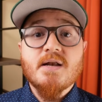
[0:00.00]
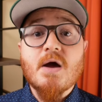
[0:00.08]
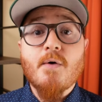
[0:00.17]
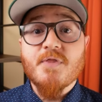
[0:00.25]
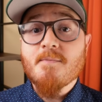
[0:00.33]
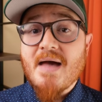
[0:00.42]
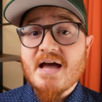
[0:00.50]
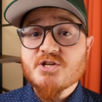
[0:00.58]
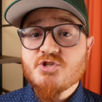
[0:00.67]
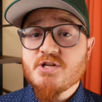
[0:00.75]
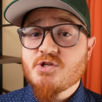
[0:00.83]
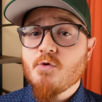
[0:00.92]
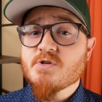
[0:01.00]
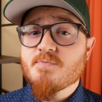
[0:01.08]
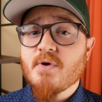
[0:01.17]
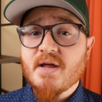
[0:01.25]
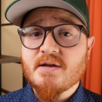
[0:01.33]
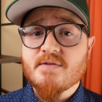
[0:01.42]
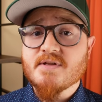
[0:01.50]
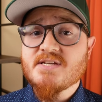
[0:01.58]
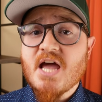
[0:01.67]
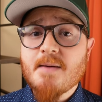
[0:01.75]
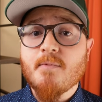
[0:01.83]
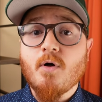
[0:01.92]
Now, what the Max G2 was bringing to the
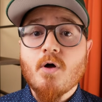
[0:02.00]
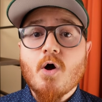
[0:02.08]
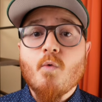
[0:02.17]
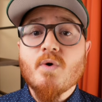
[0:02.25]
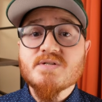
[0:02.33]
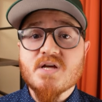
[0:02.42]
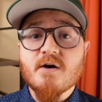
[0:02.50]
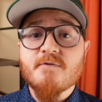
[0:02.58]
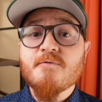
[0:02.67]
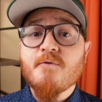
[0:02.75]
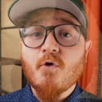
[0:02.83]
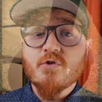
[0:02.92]
table was a full